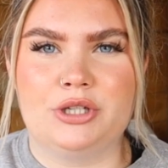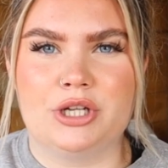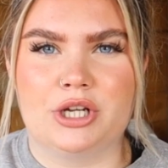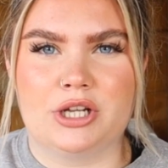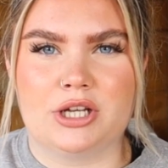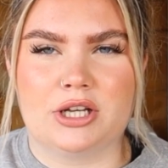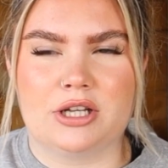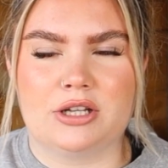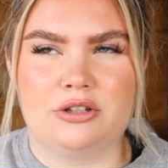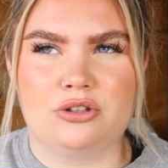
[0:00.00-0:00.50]

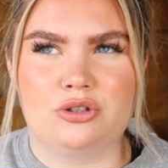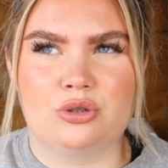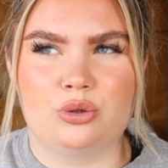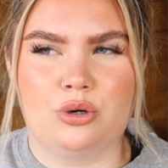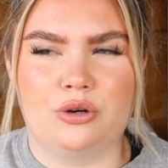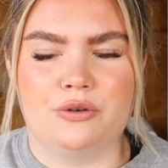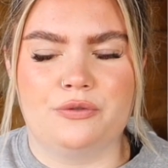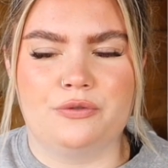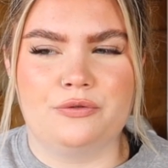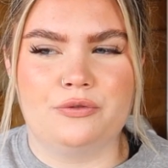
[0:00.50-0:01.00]
gonna
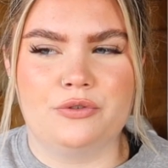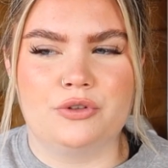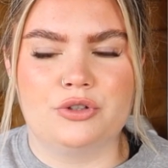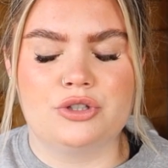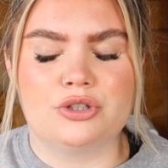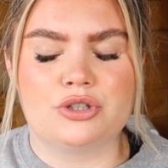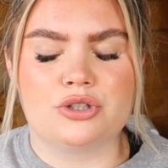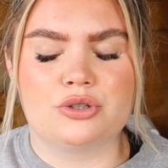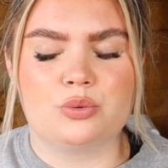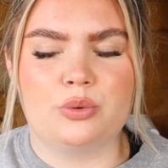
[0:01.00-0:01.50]
sort of
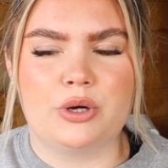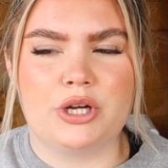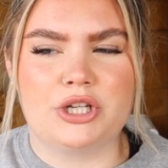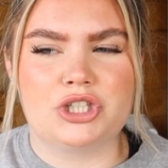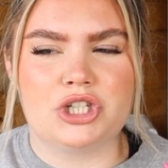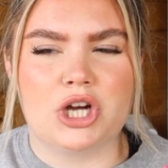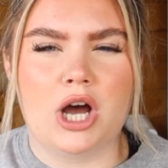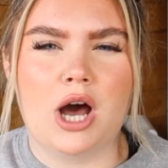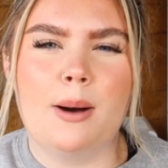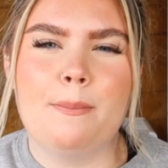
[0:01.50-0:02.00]

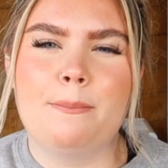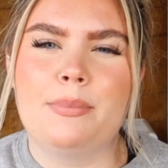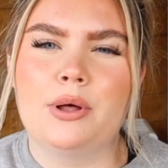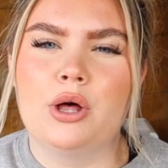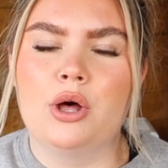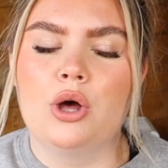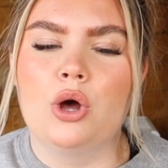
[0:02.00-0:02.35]
switch up